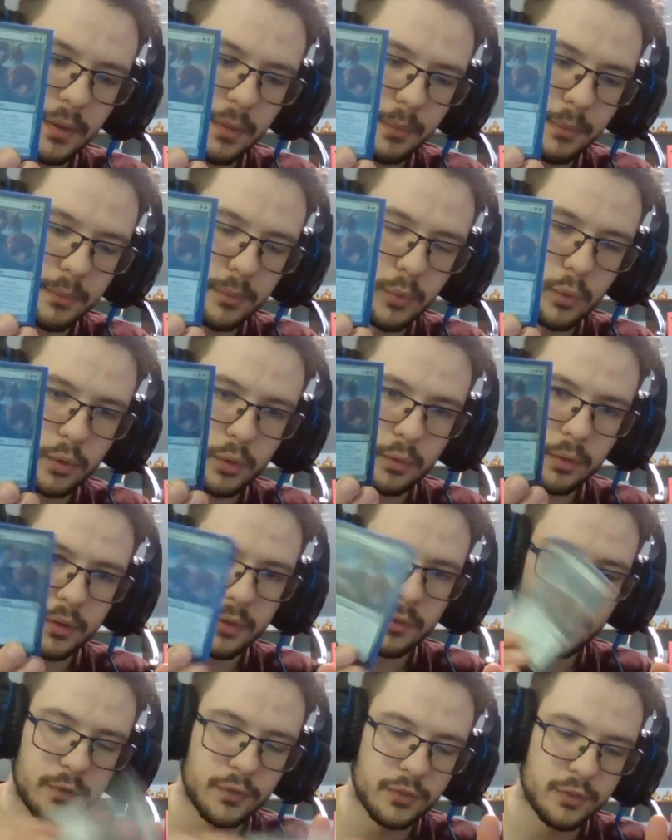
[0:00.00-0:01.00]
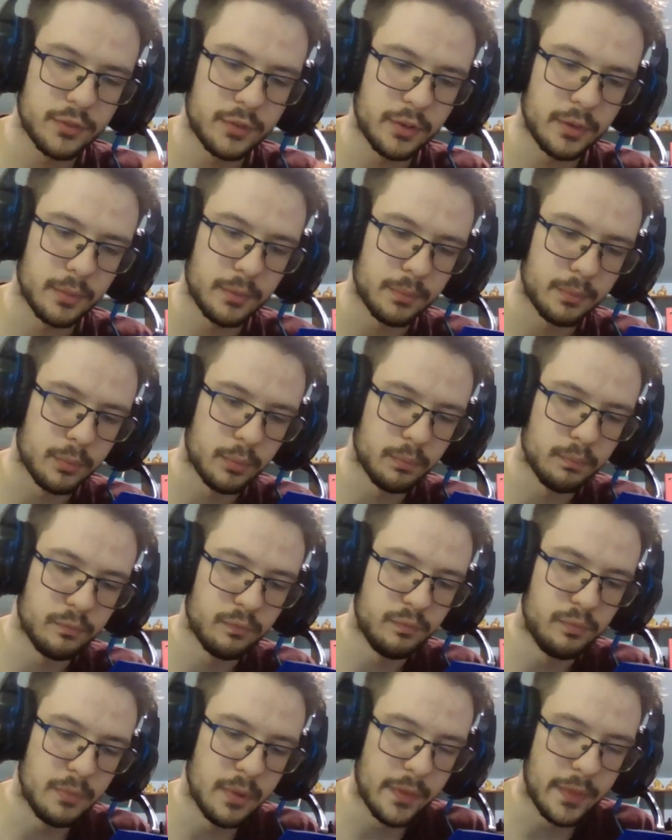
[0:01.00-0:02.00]
borderless
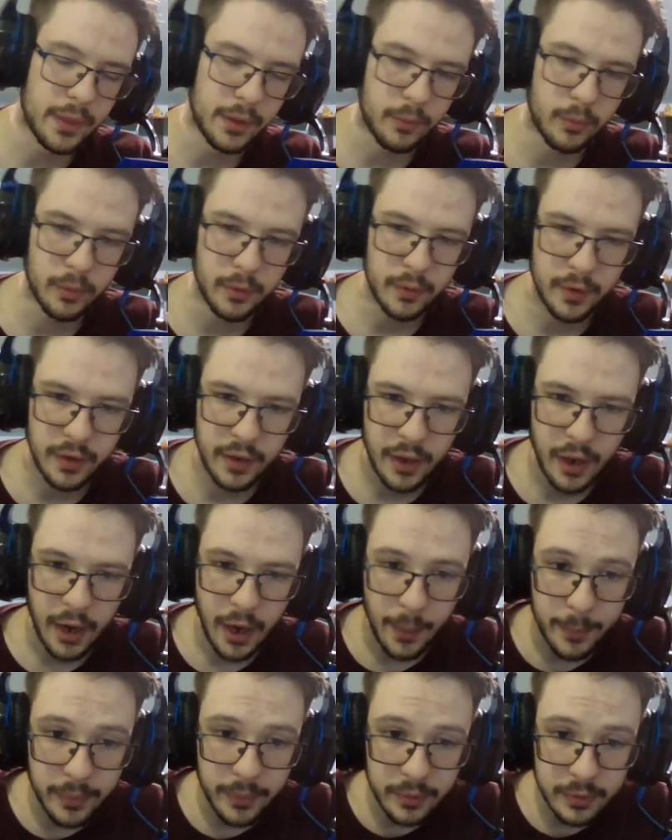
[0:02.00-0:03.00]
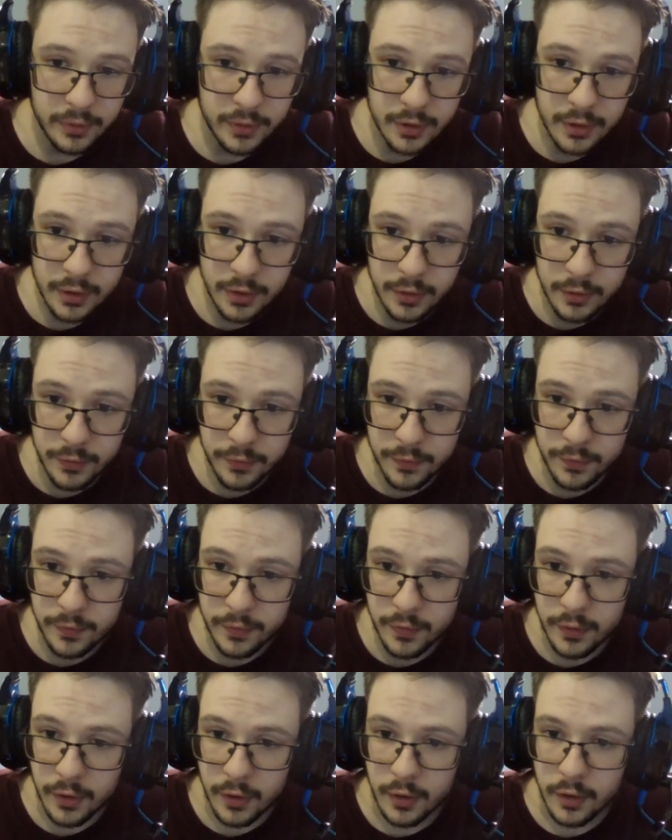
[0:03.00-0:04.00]
mythic one, I believe.
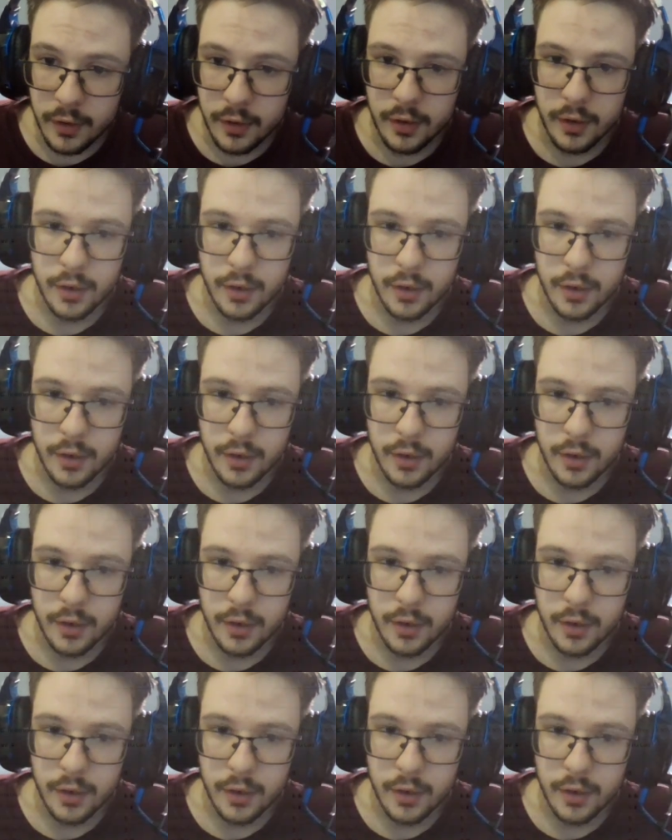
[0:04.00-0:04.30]
I'll